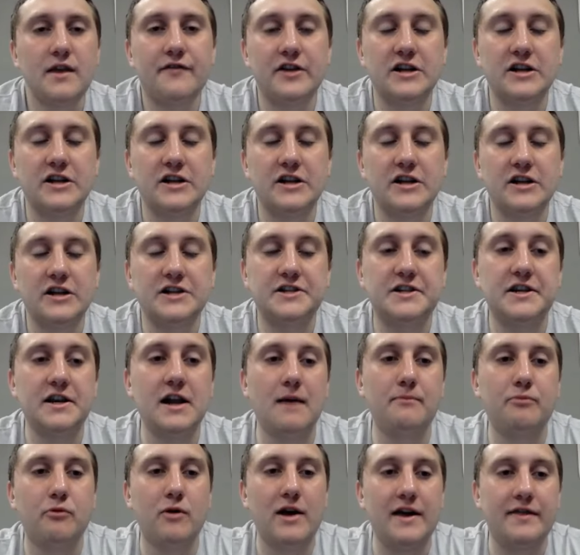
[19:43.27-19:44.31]
Finishing up
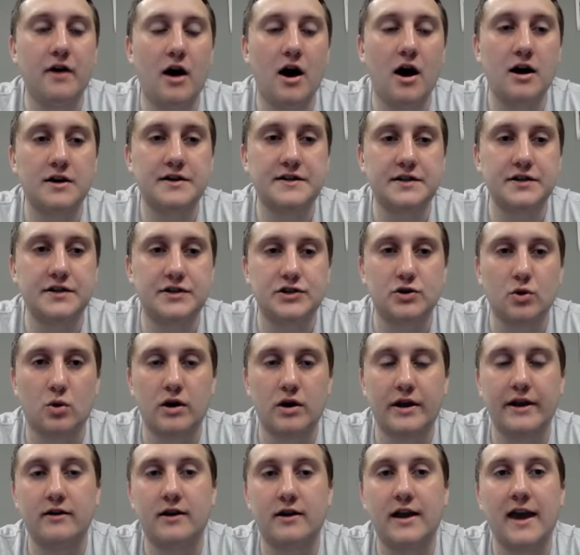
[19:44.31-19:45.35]
with Hawks to Soar
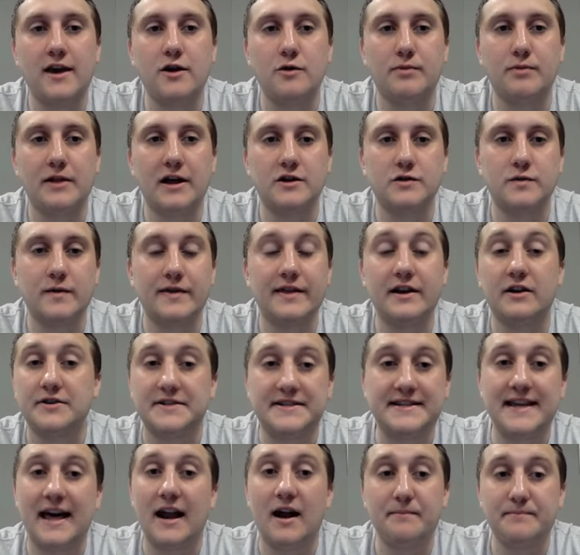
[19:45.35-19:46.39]
here. KU players we think are
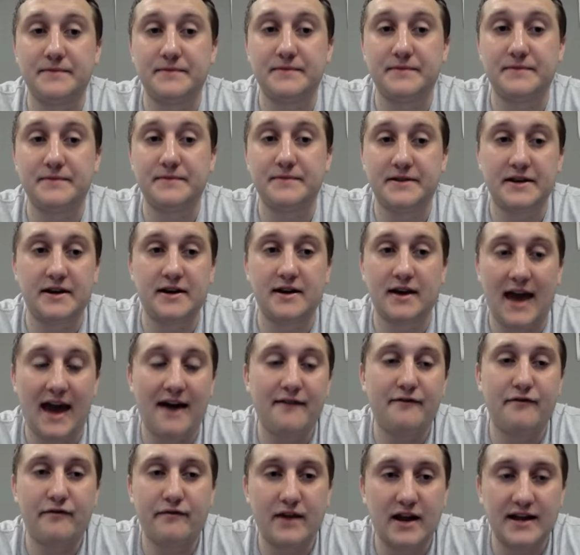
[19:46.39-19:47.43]
set up to
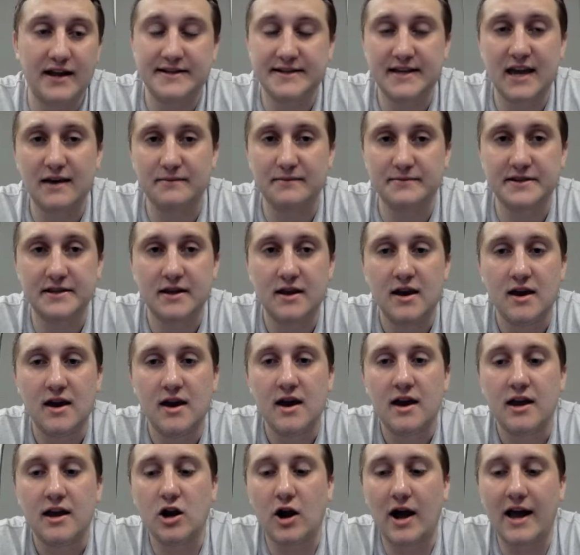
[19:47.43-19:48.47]
have nice games.
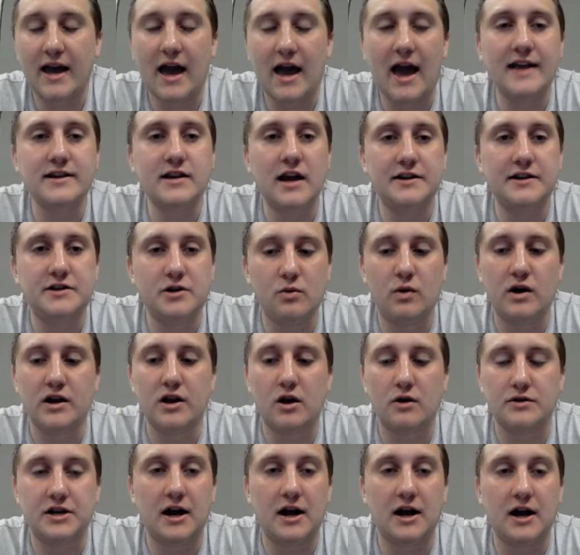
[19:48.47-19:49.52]
You know, I do
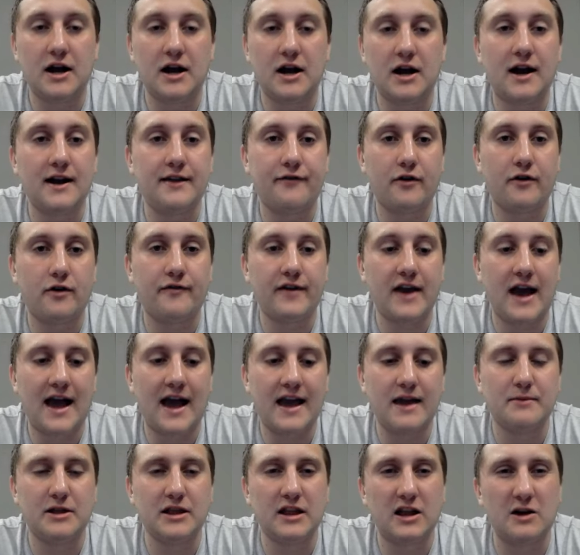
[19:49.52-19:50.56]
want to go Johnny Furphy. I
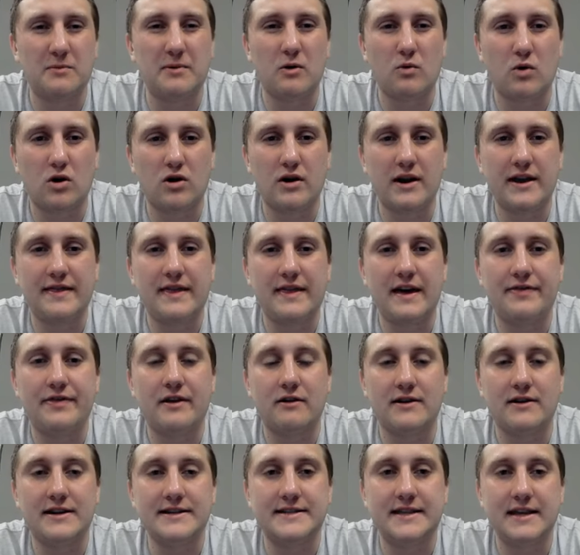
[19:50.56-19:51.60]
am a little bit worried that
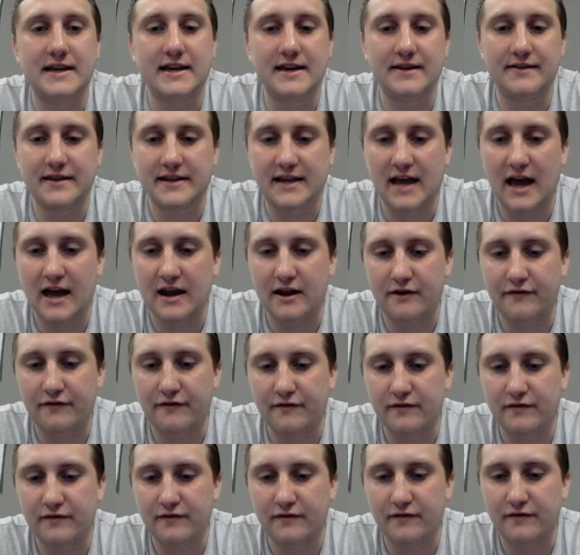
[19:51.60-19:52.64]
there is the kind
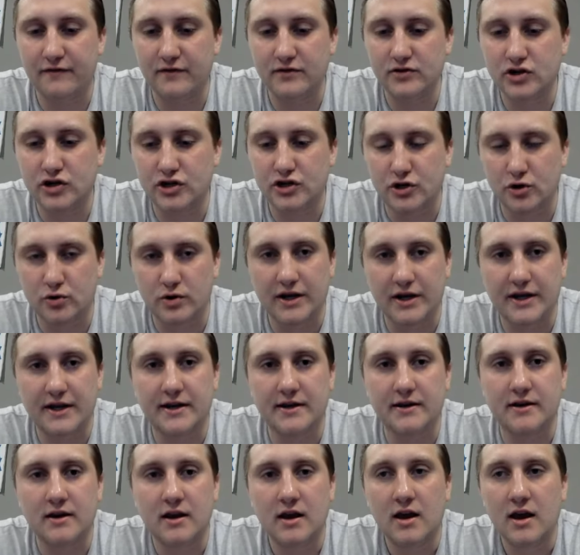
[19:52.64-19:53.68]
of shooting.
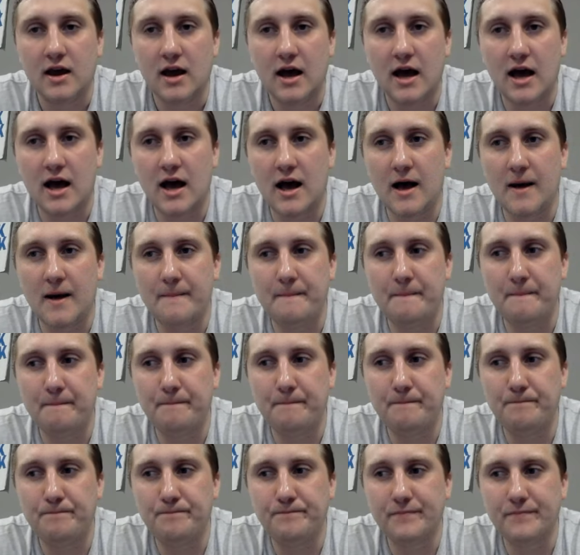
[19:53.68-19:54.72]

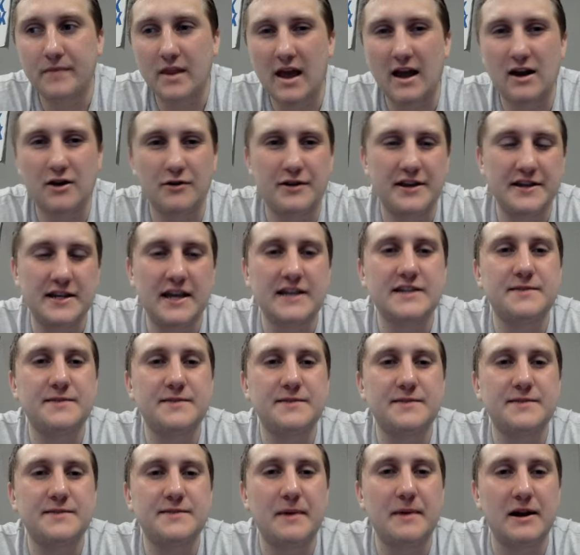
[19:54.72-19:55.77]

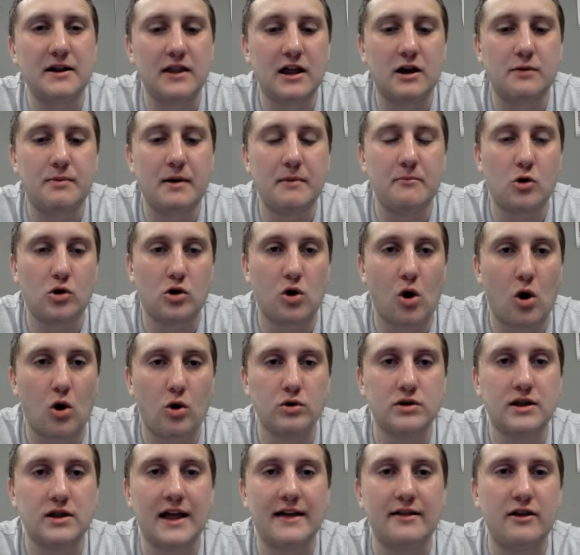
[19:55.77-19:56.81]
He's been a little bit more
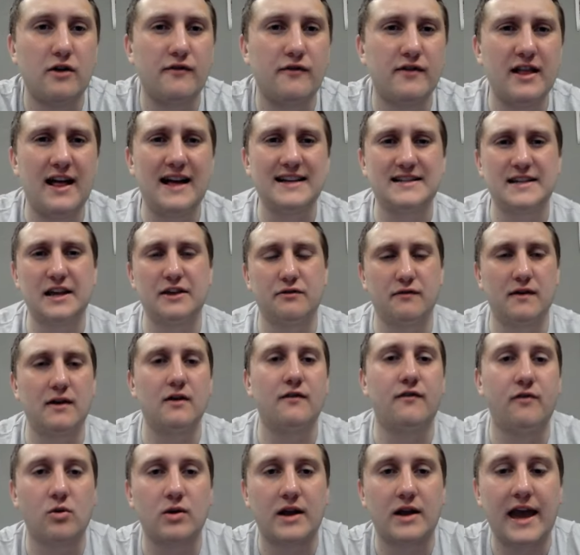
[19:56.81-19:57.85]
cold lately over the last like three
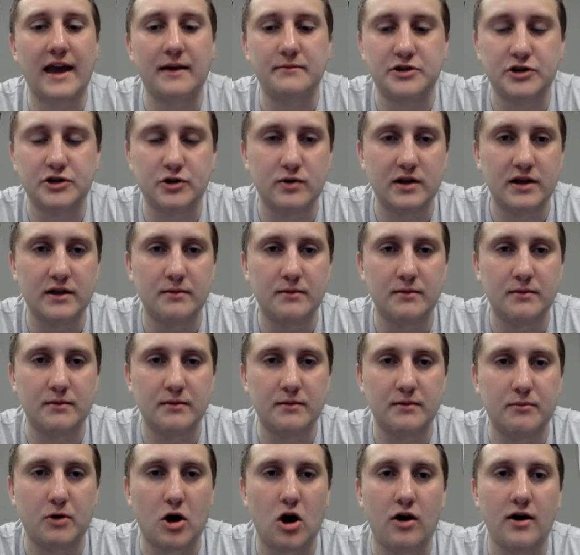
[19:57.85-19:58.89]
or four games shooting the
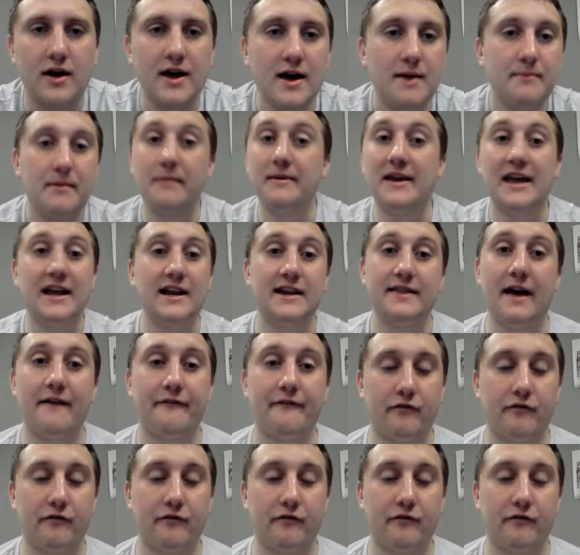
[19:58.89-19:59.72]
ball, maybe hitting that